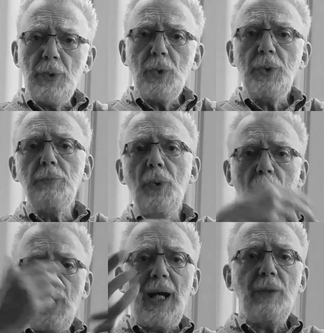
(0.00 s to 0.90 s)
broken
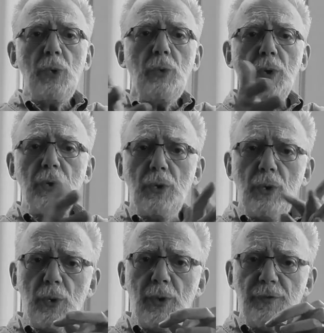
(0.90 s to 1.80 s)
bone, I would want to
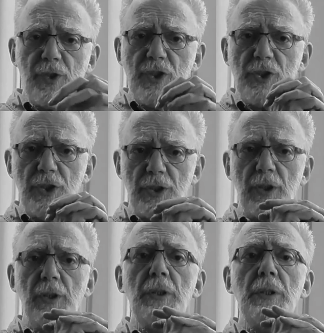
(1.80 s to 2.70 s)
go to a physician
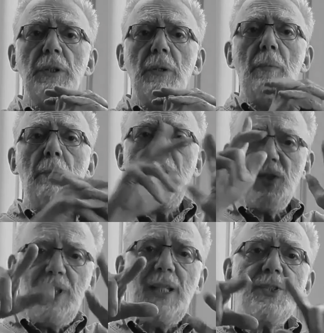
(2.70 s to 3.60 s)

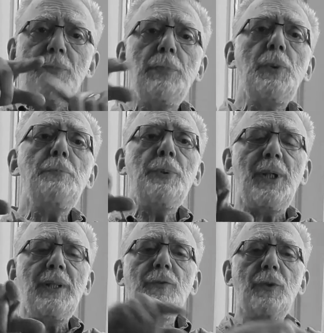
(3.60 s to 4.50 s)
because he has a
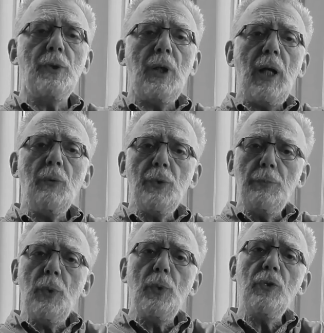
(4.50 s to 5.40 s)
blueprint for how the
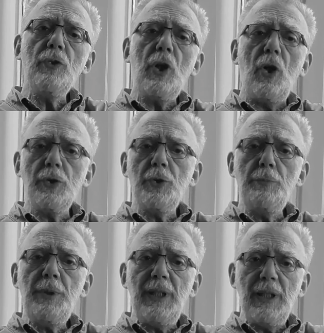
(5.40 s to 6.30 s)
bones ought to
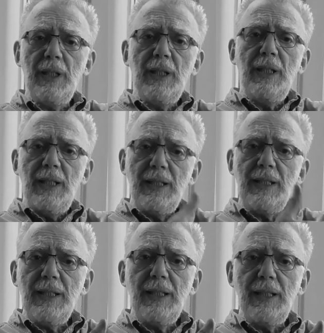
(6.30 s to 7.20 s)
be,
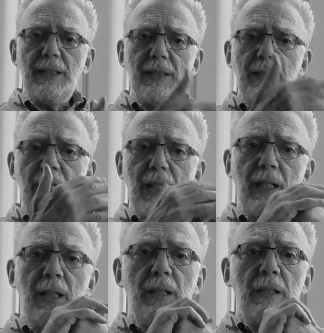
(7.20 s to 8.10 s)
and he
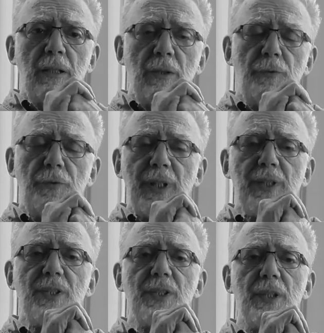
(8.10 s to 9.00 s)
can
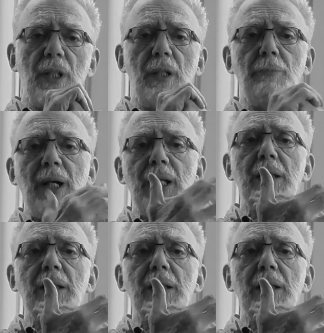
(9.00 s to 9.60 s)
fix my